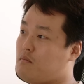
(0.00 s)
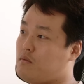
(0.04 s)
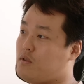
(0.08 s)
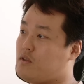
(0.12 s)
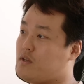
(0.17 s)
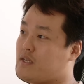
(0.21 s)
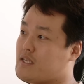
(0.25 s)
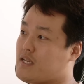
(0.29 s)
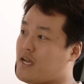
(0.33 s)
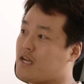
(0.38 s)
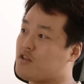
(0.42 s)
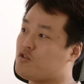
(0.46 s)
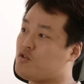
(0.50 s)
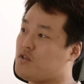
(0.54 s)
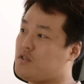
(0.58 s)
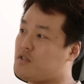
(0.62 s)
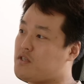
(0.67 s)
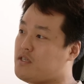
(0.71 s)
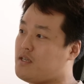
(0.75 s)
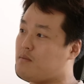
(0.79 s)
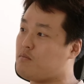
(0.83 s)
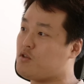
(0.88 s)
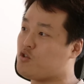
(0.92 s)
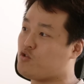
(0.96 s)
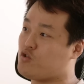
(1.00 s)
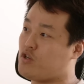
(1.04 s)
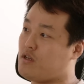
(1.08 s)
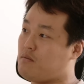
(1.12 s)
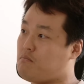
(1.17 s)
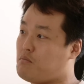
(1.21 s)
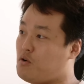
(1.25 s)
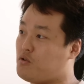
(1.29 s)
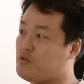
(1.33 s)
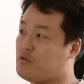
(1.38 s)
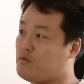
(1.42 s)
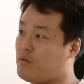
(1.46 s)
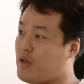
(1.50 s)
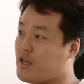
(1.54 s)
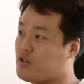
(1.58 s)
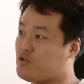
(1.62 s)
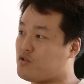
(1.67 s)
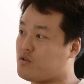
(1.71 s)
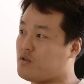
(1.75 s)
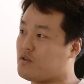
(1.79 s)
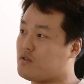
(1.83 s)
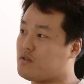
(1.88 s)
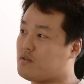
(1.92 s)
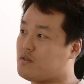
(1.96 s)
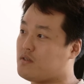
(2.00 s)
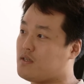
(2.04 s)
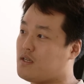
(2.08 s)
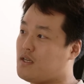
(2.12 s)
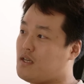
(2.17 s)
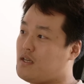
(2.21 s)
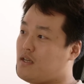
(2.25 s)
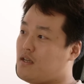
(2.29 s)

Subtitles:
But there's actually symmetry in both directions.